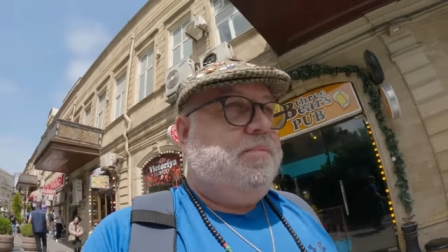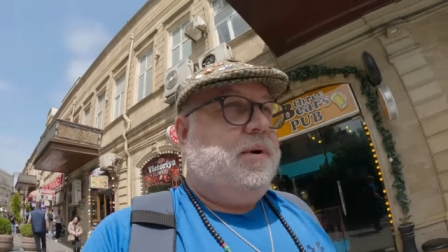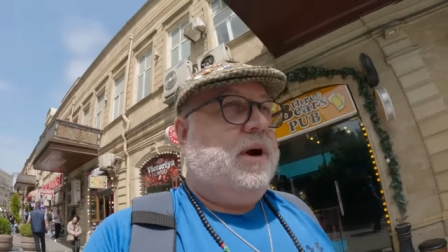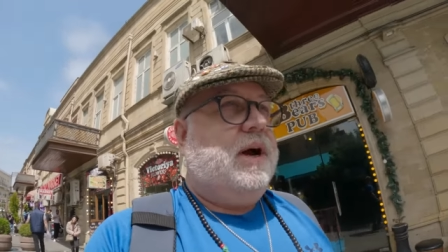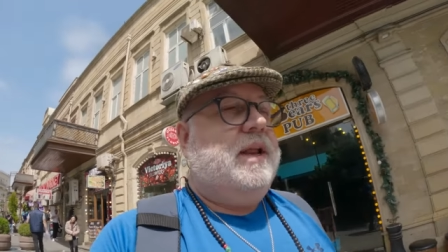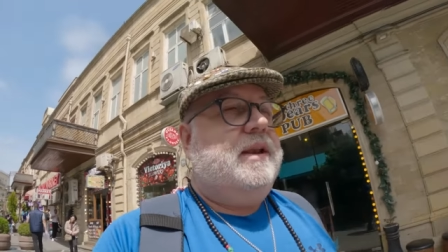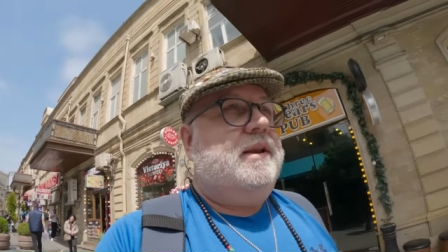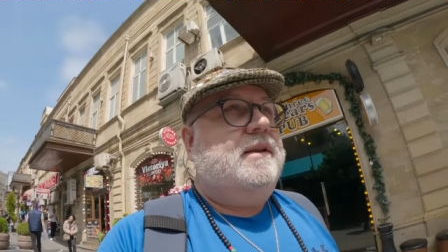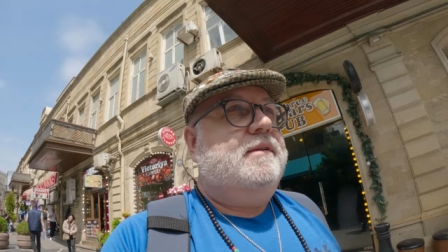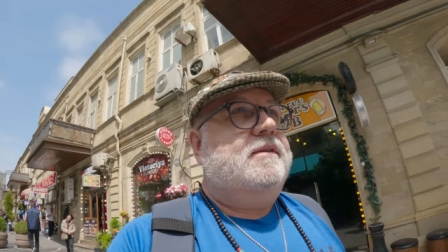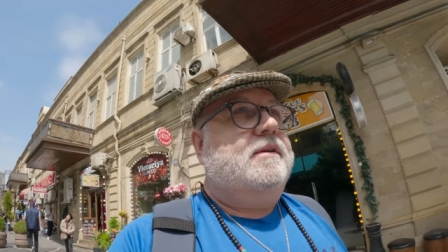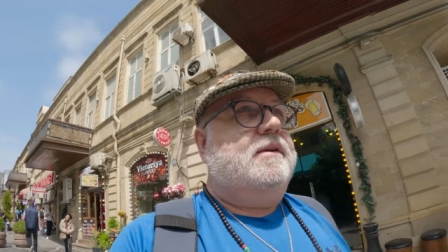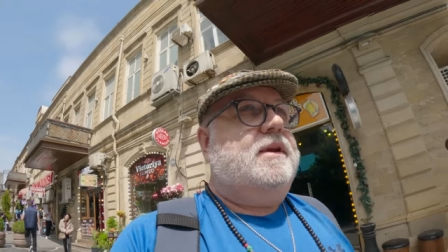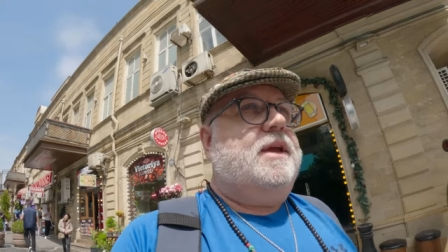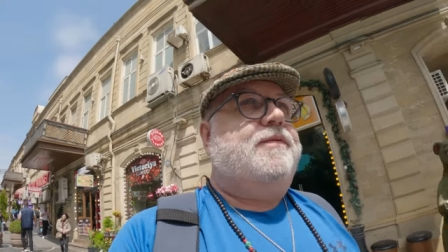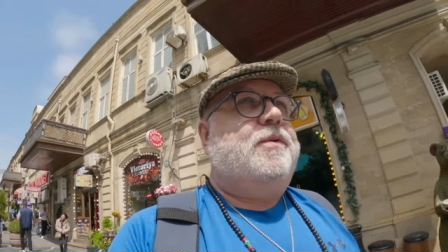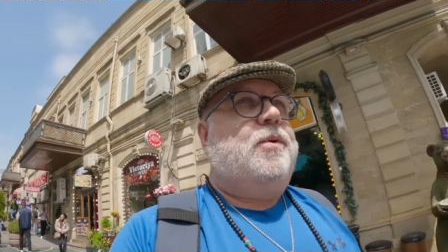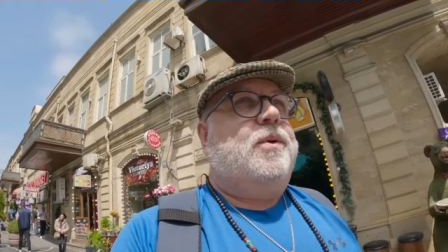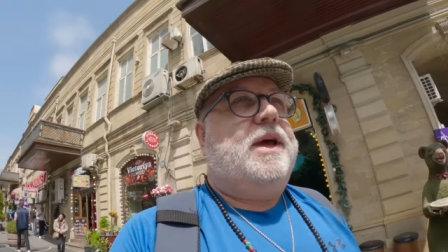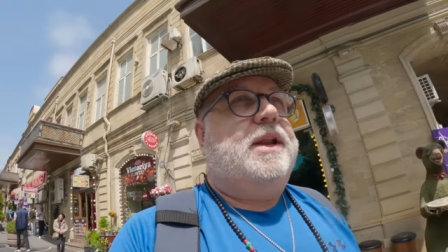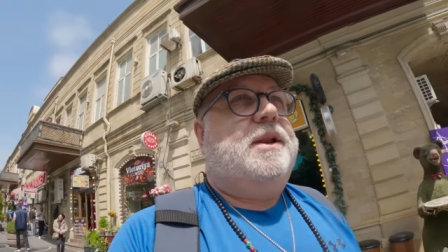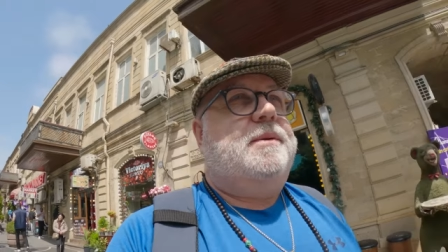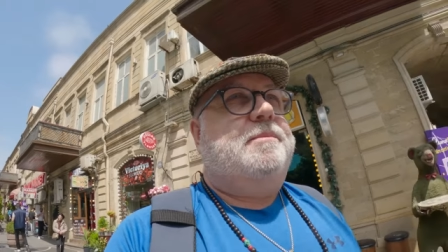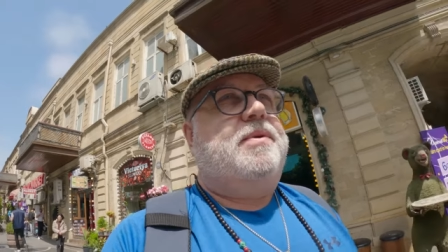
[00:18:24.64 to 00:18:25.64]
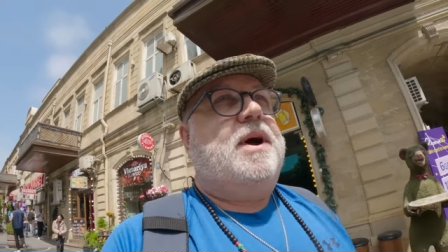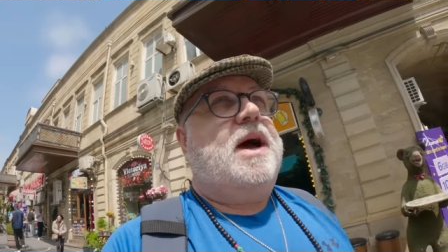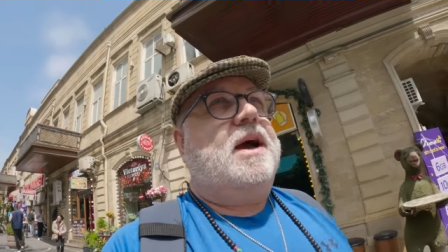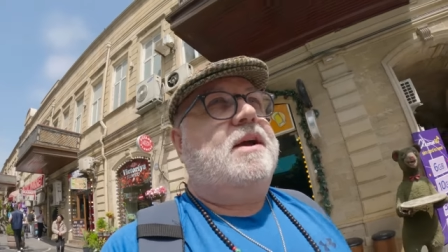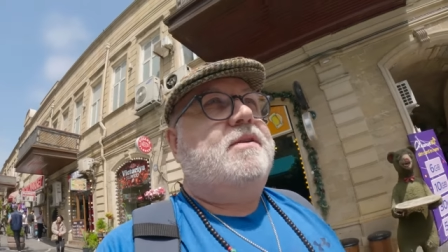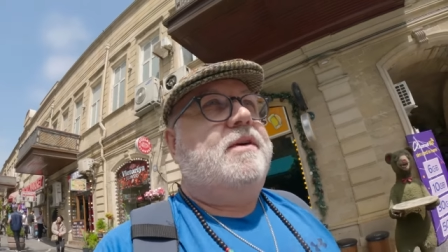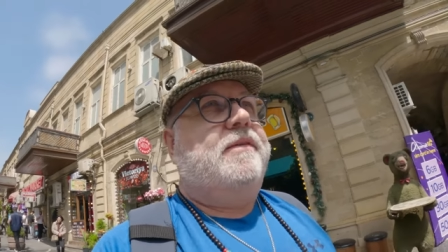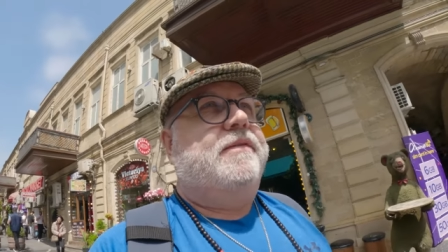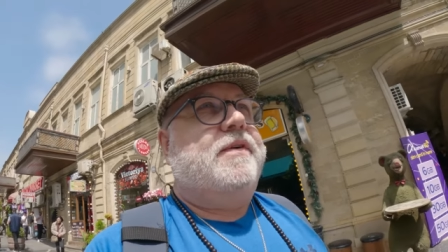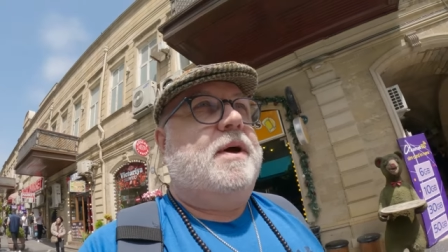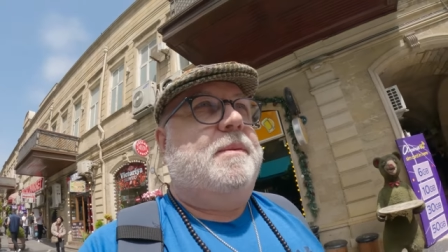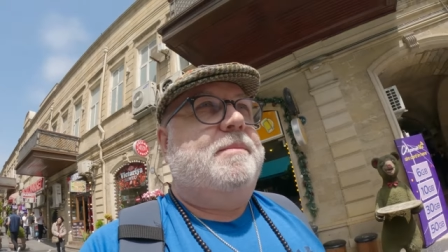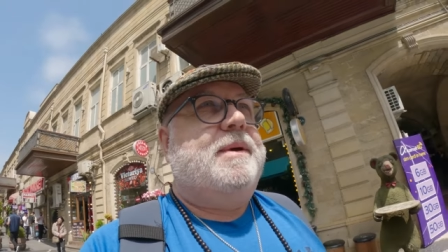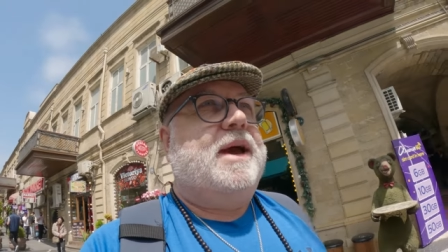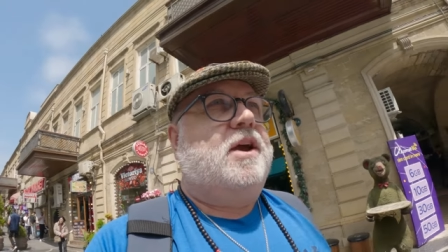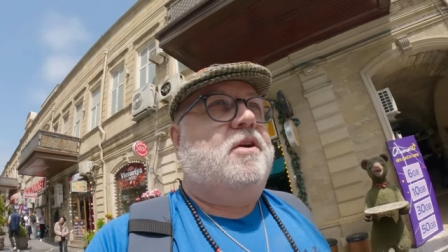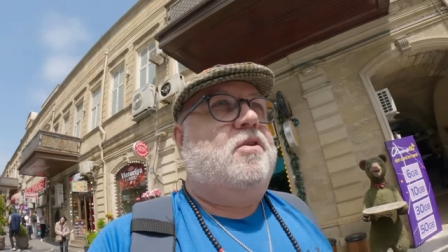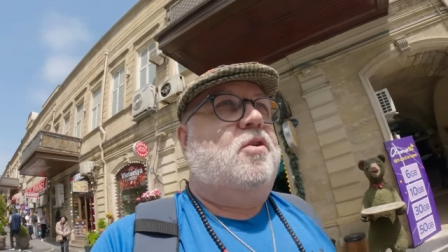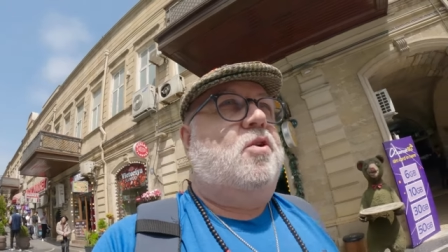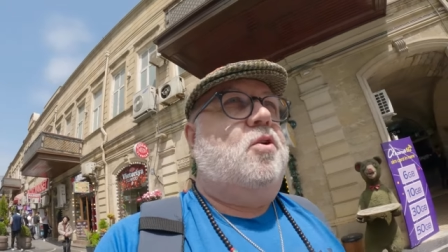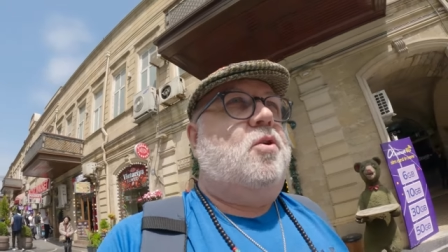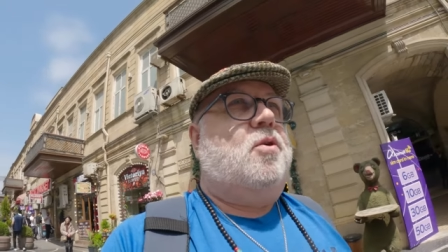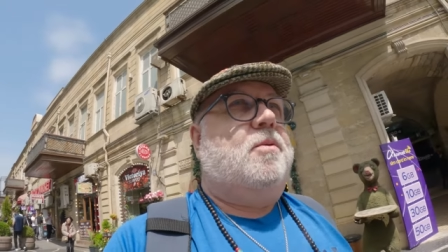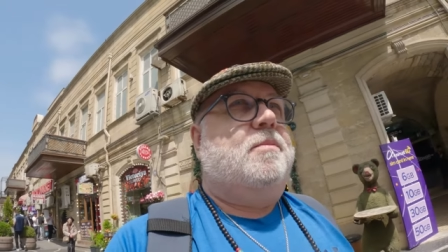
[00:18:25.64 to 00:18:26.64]
But if you had a baklava back
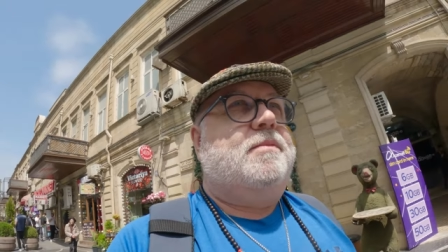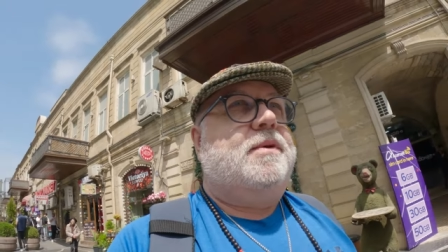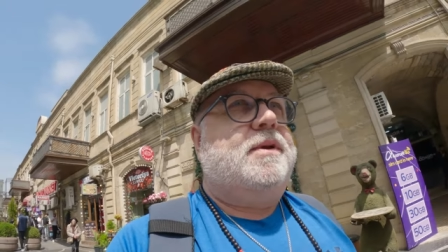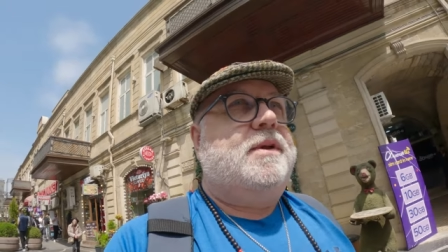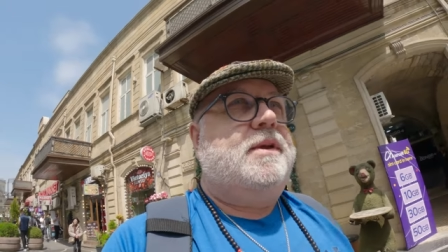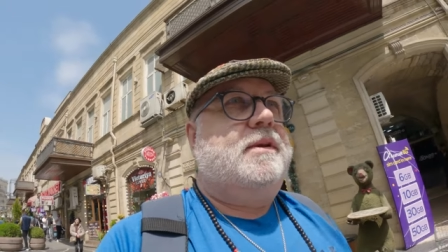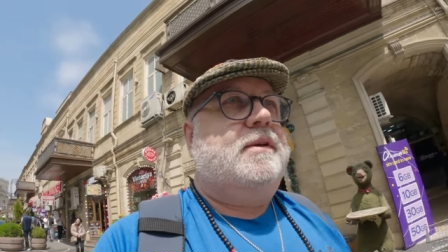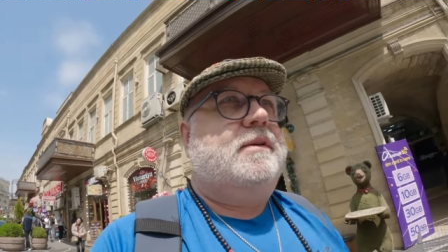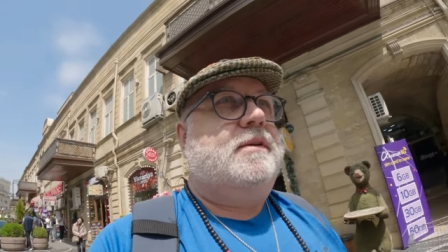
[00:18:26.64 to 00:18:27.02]
home,